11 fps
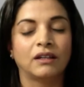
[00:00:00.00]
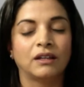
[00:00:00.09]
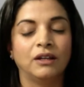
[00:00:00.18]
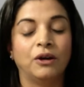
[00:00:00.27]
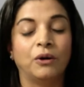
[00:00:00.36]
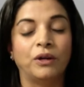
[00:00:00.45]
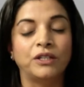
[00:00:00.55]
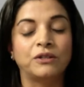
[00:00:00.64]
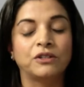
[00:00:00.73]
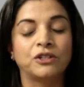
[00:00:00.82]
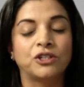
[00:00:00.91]
going to
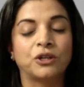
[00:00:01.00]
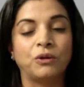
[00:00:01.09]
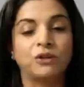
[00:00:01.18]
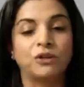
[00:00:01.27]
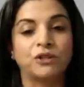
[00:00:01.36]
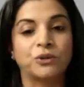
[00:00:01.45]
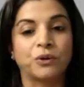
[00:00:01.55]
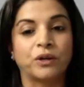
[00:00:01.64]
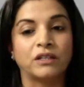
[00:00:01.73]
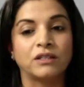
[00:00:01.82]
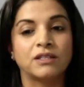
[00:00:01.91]
the shoulder
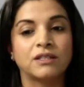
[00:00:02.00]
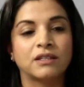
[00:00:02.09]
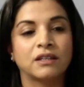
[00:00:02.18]
joints,